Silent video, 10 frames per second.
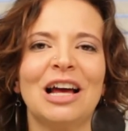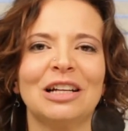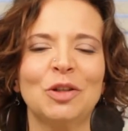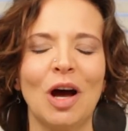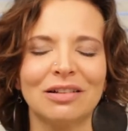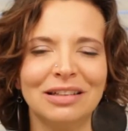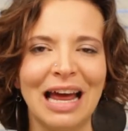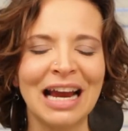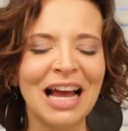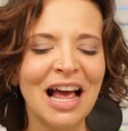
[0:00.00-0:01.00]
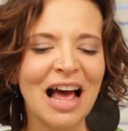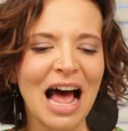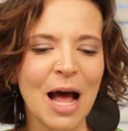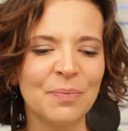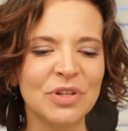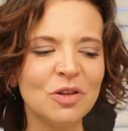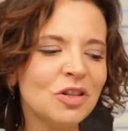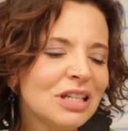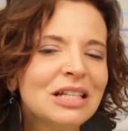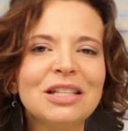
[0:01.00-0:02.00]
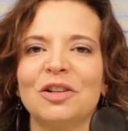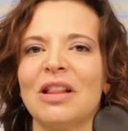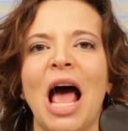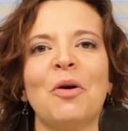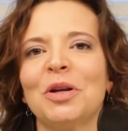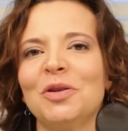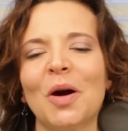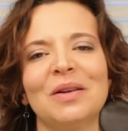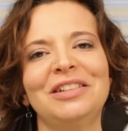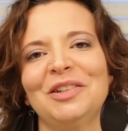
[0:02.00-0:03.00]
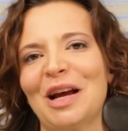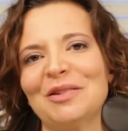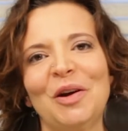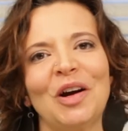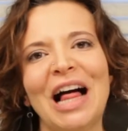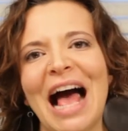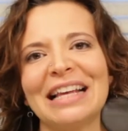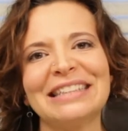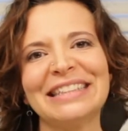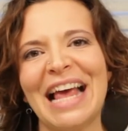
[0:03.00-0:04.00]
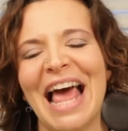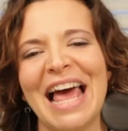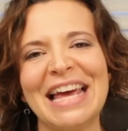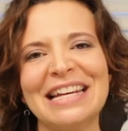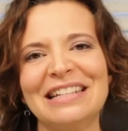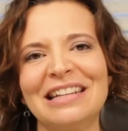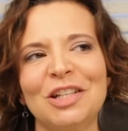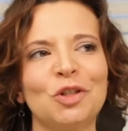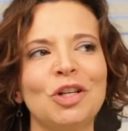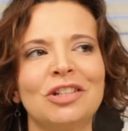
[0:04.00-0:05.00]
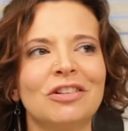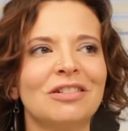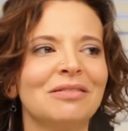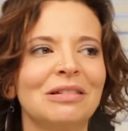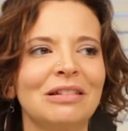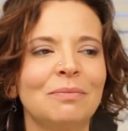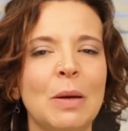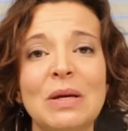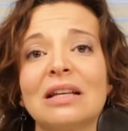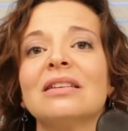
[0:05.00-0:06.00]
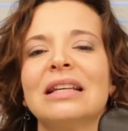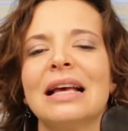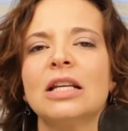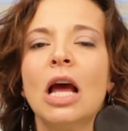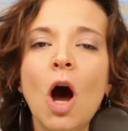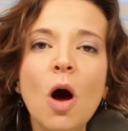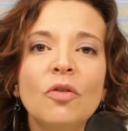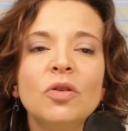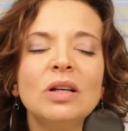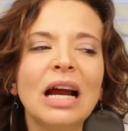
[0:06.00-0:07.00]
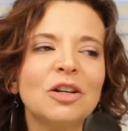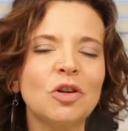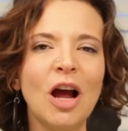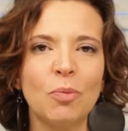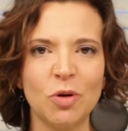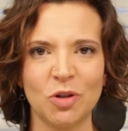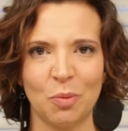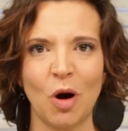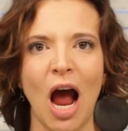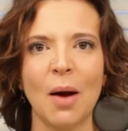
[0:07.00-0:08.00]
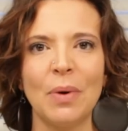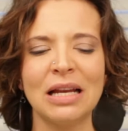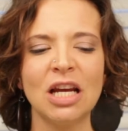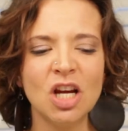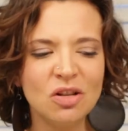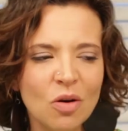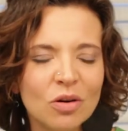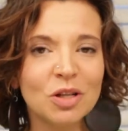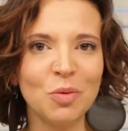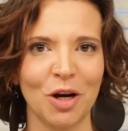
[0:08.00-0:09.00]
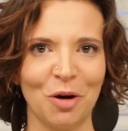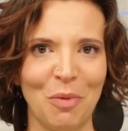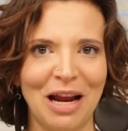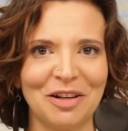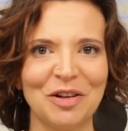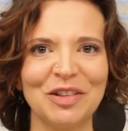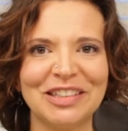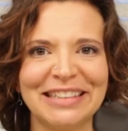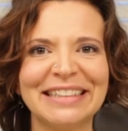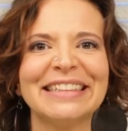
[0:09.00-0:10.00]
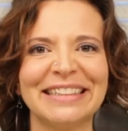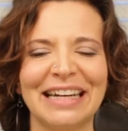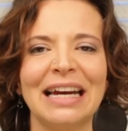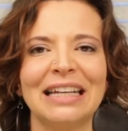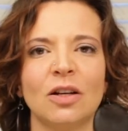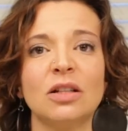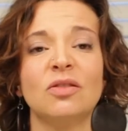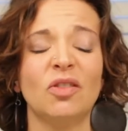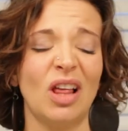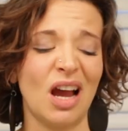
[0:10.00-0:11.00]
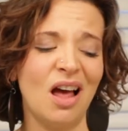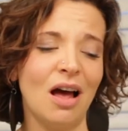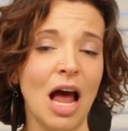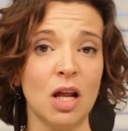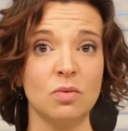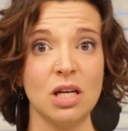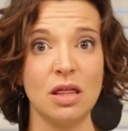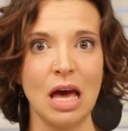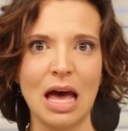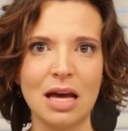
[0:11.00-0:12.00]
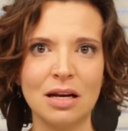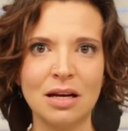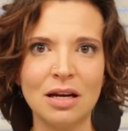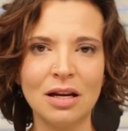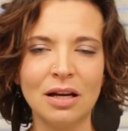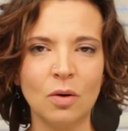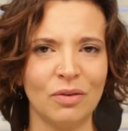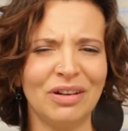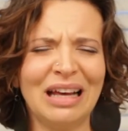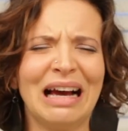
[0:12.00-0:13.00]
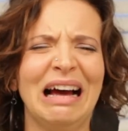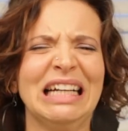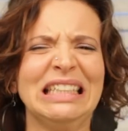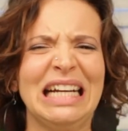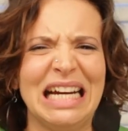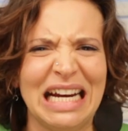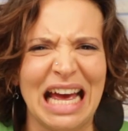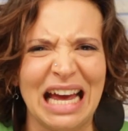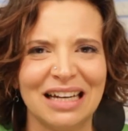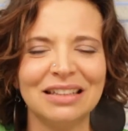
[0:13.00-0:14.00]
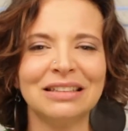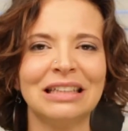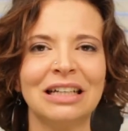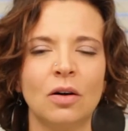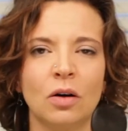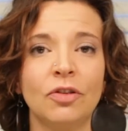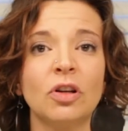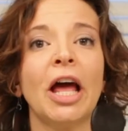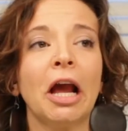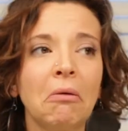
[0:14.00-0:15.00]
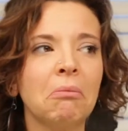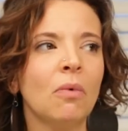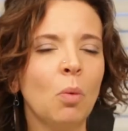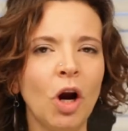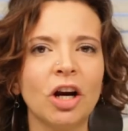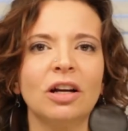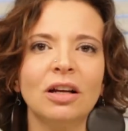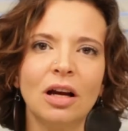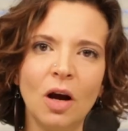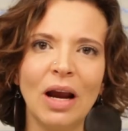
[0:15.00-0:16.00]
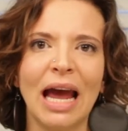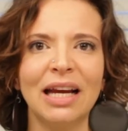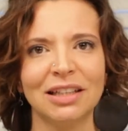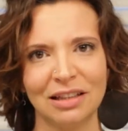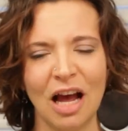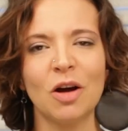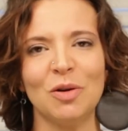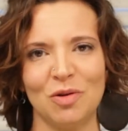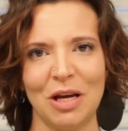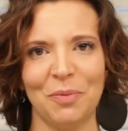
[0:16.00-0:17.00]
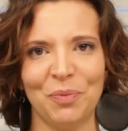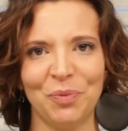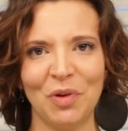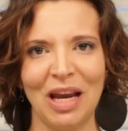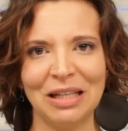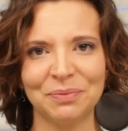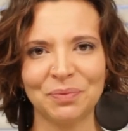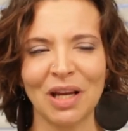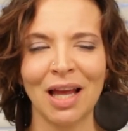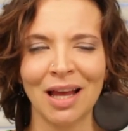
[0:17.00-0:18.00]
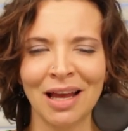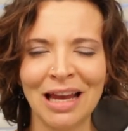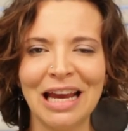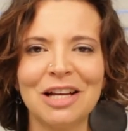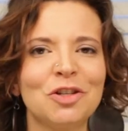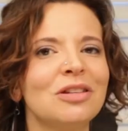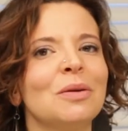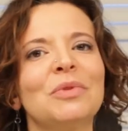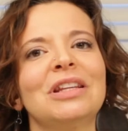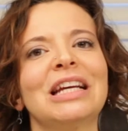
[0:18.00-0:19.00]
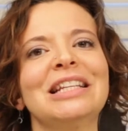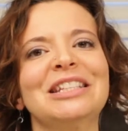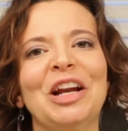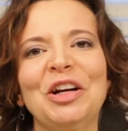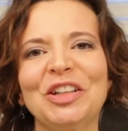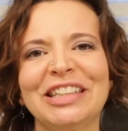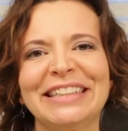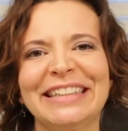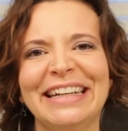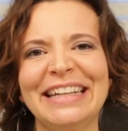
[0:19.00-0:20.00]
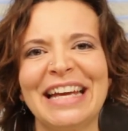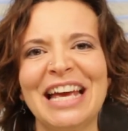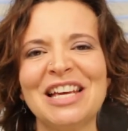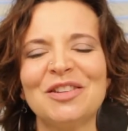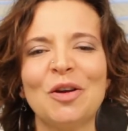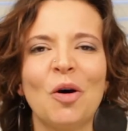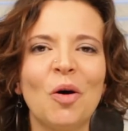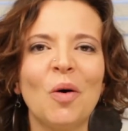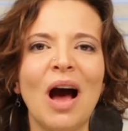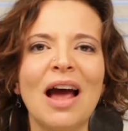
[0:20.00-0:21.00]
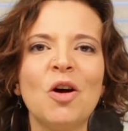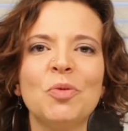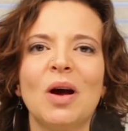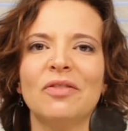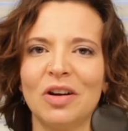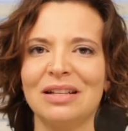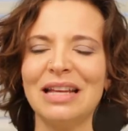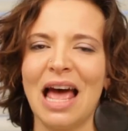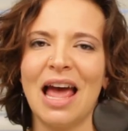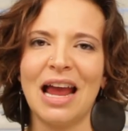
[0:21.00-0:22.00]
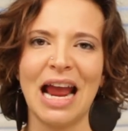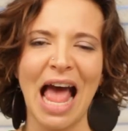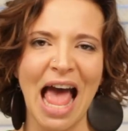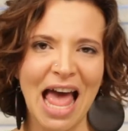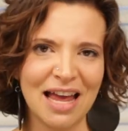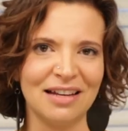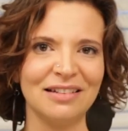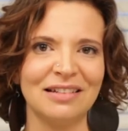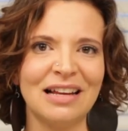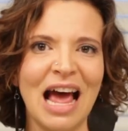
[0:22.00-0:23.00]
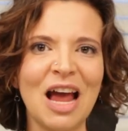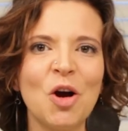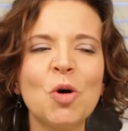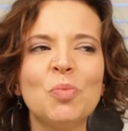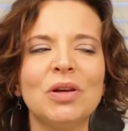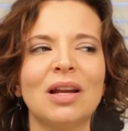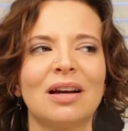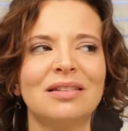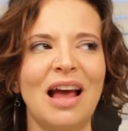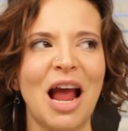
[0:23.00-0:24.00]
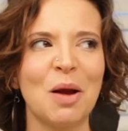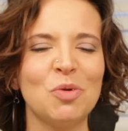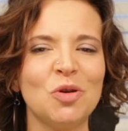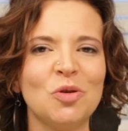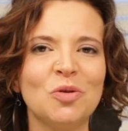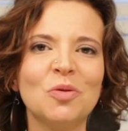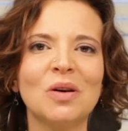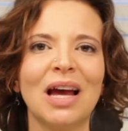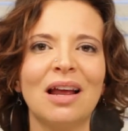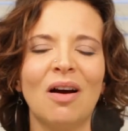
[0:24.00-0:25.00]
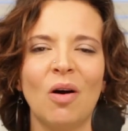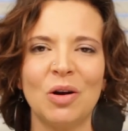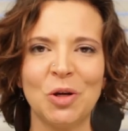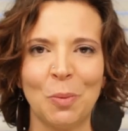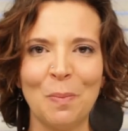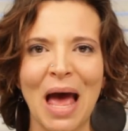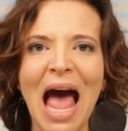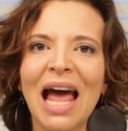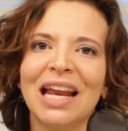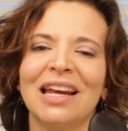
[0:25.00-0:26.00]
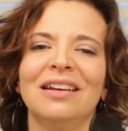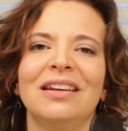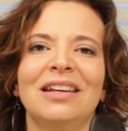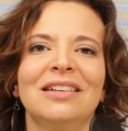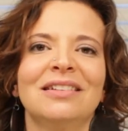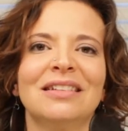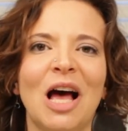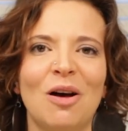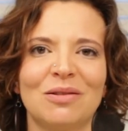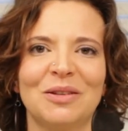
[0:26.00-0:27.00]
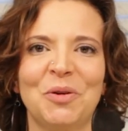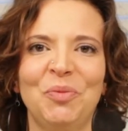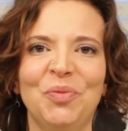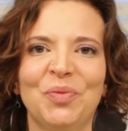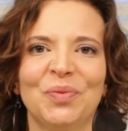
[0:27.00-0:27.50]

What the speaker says: talk today. So just consider that when you go into your next yoga class and your teacher maybe says, oh, if you need extra help, use a prop, and notice where your mind goes. Right? Notice if you're I don't need that. Or if you're oh, I need it. Or if you're word, okay, I'll use it. Right? It's just something to consider. So I hope you have a great day, and I hope the next time you get on your mat, it is awesome.